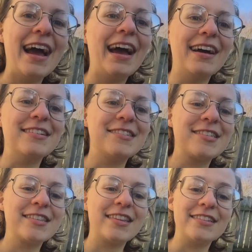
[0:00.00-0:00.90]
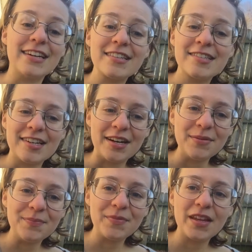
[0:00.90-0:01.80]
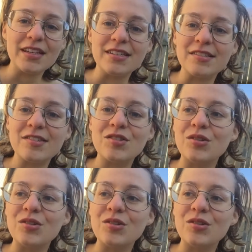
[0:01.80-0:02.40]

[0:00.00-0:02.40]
And the next step is